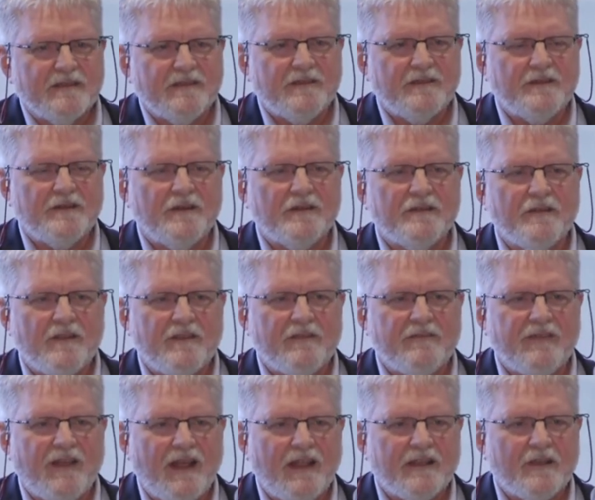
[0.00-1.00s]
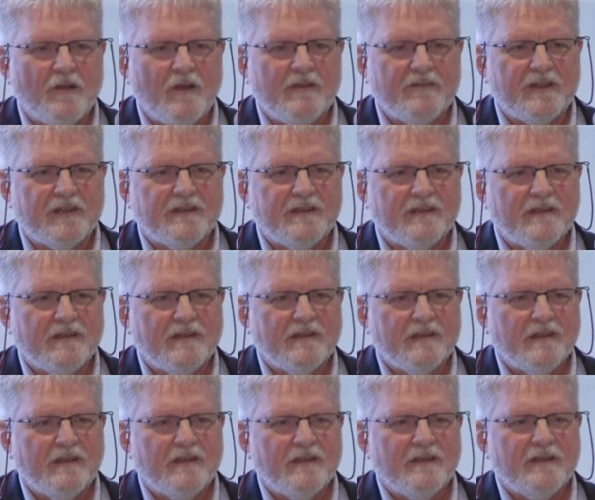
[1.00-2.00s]
You don't know the value of it,
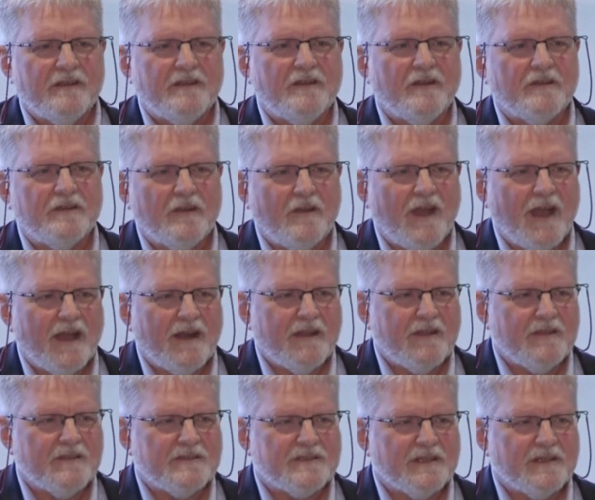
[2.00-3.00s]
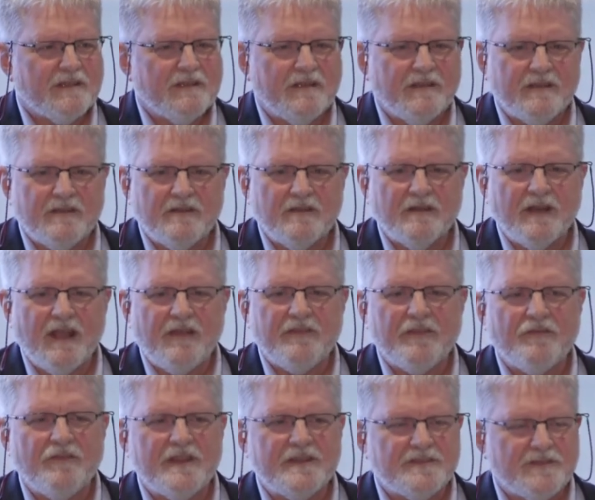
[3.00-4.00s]
you don't know how to use it, you don't have
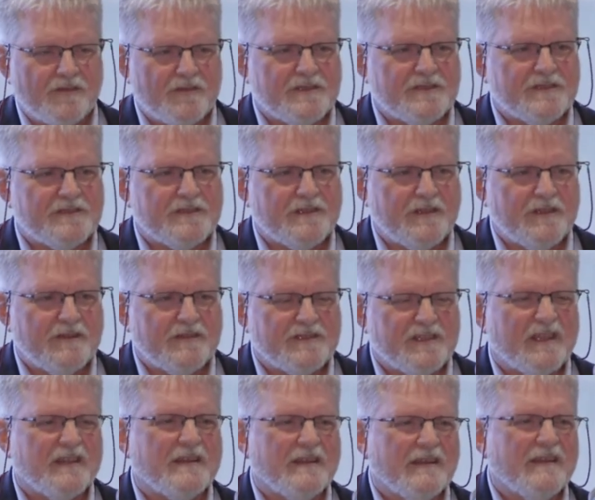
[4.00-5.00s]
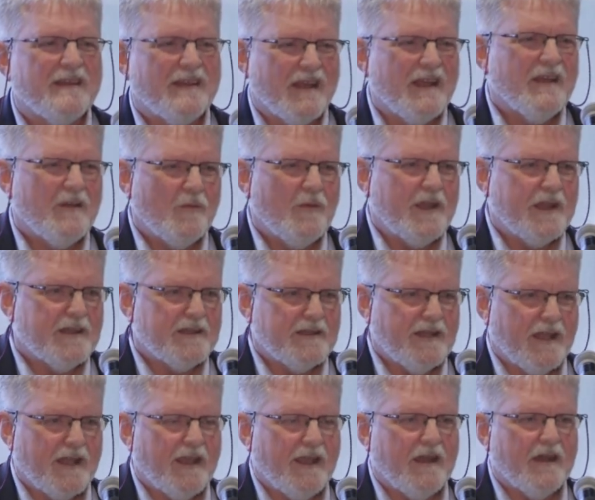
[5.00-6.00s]
the resources to use it, we can
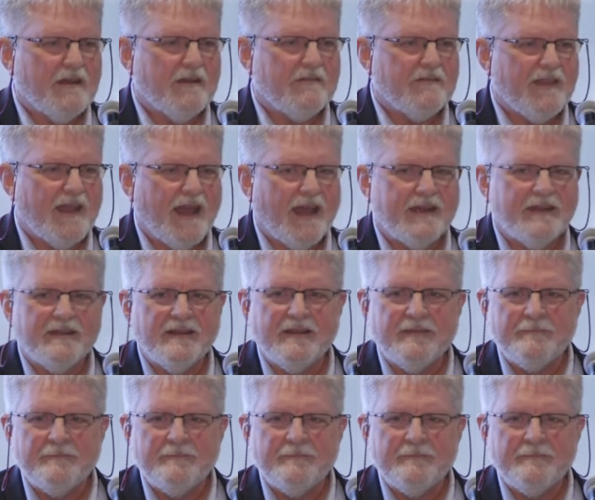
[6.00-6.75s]
take care of that.